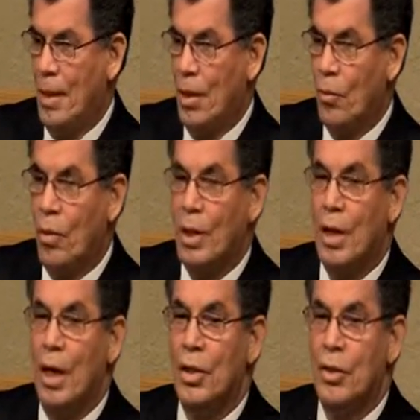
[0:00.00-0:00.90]
What
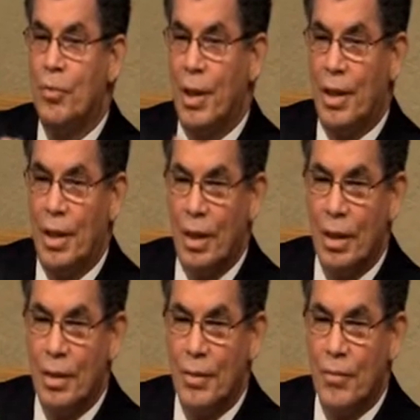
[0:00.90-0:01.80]
are you picking?
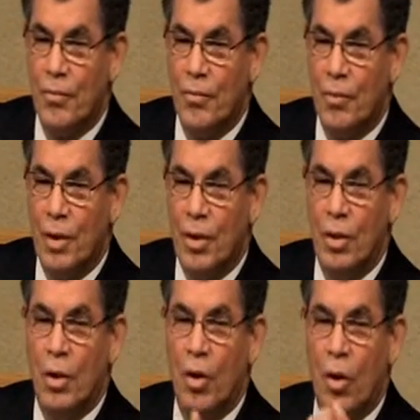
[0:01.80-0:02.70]

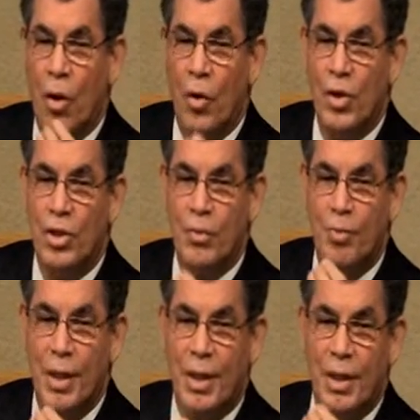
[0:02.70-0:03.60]
You're always
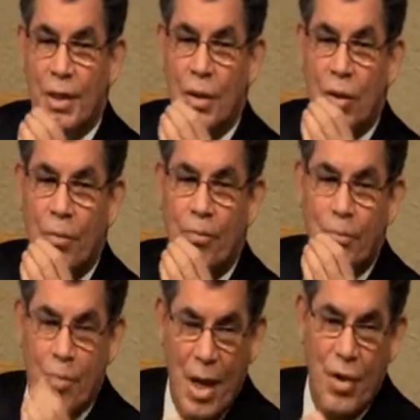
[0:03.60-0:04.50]
picking the
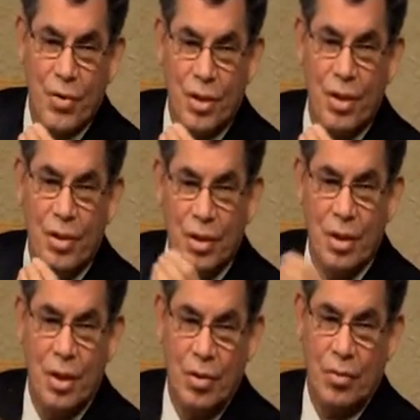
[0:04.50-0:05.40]
best that you
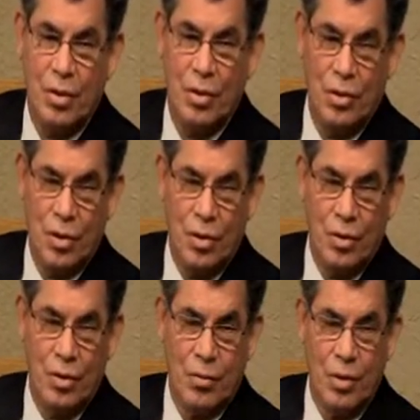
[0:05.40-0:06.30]
can give to your
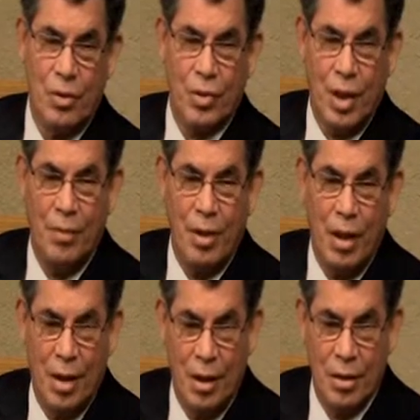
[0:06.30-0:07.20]
children. Will you say
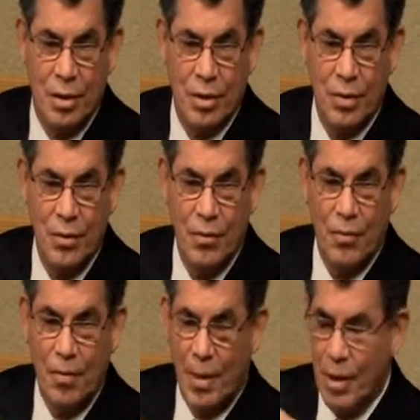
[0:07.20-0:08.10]
amen, ladies?
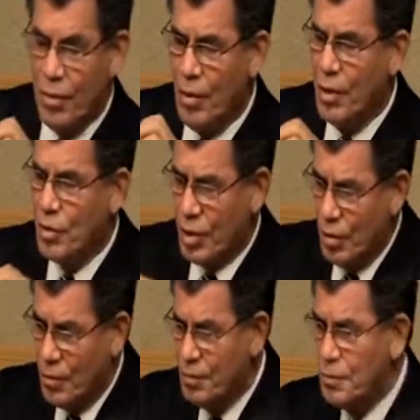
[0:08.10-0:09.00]
All right,
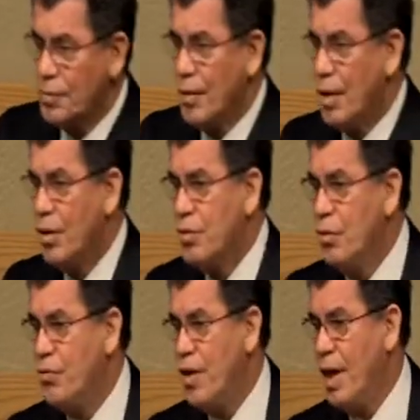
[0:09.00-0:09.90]
so the
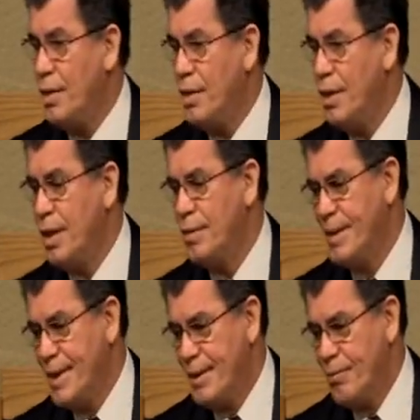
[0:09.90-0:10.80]
father then
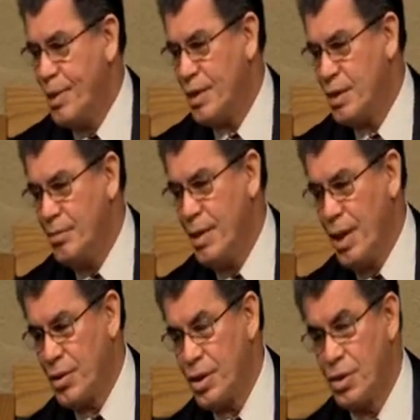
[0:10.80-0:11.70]
picked the
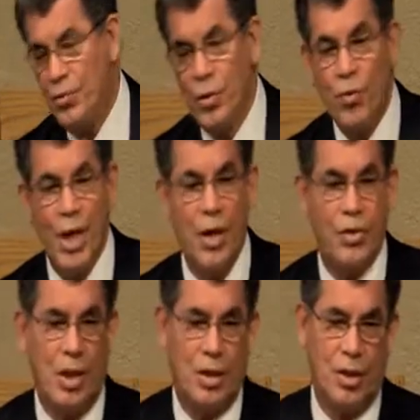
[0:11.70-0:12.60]
best. And if you read
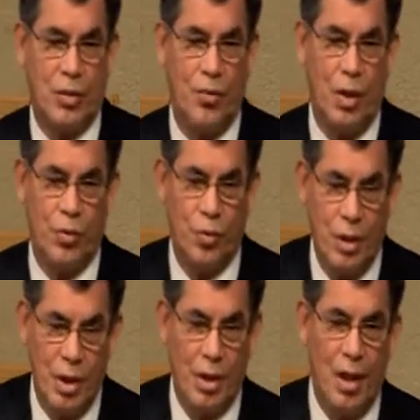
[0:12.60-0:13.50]
Genesis one
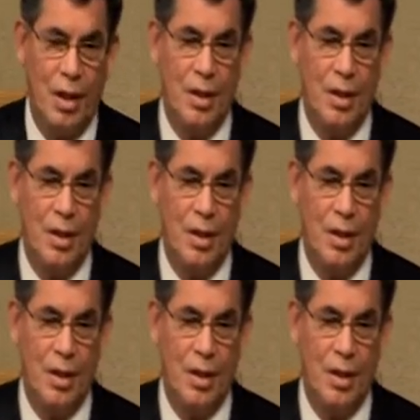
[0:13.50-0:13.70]
twenty-nine,